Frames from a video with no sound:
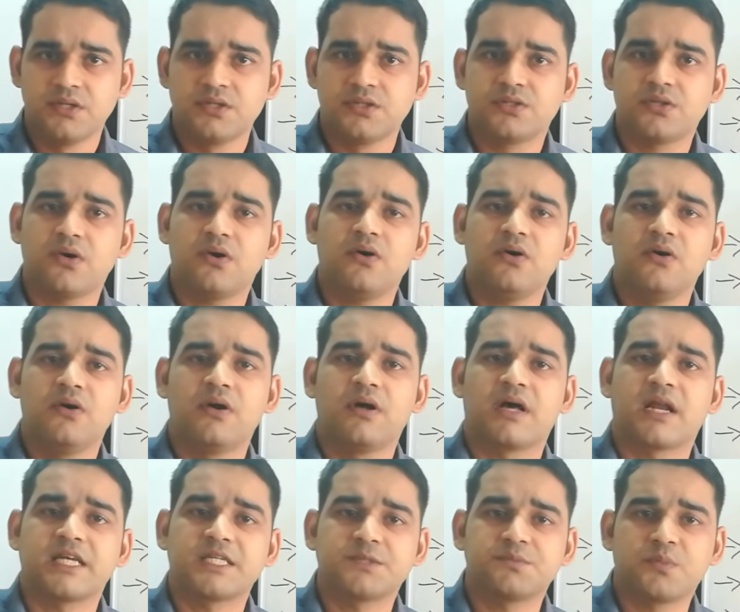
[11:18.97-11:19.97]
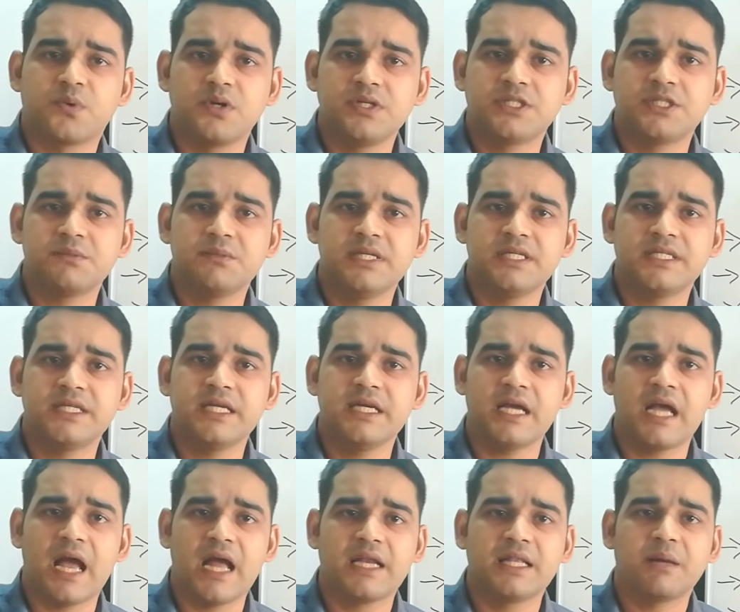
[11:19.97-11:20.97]
So
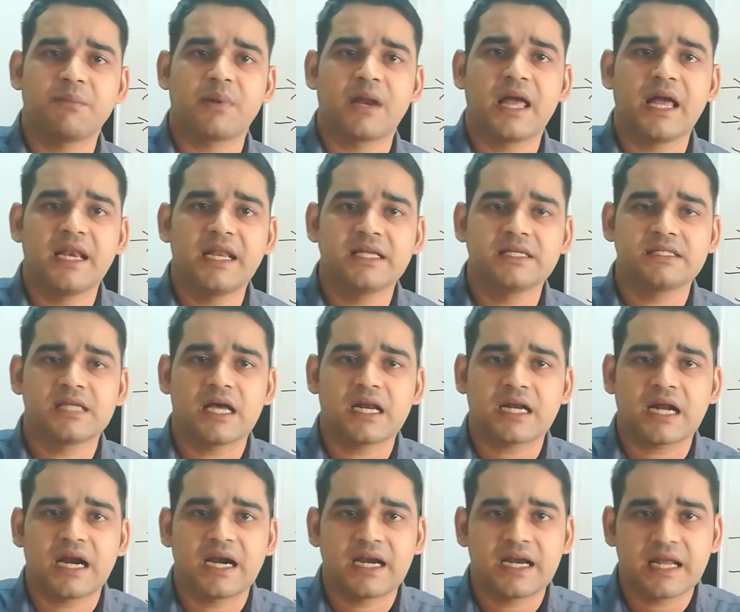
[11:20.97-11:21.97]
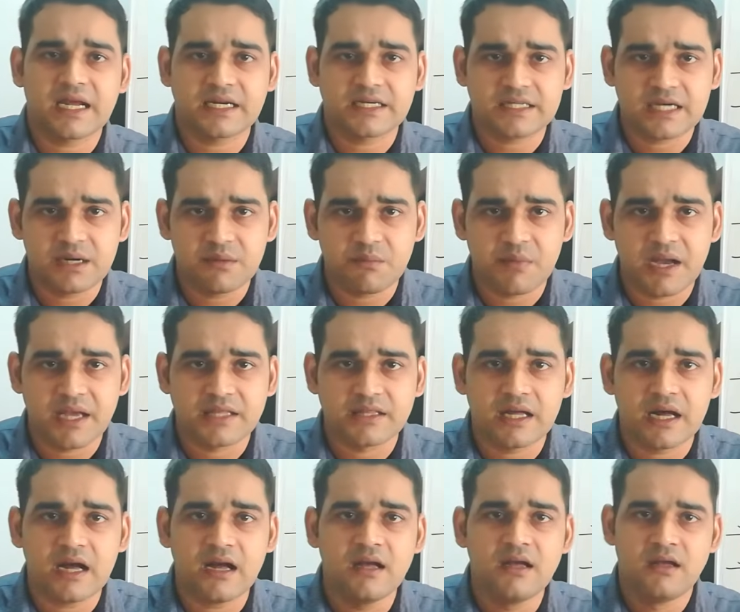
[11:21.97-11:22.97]
responsibility and the plannings are conducted by
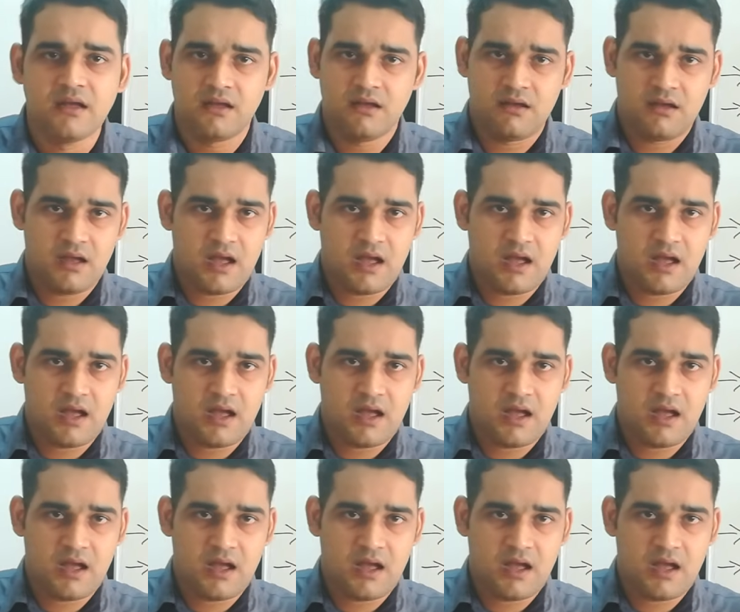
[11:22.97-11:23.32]
the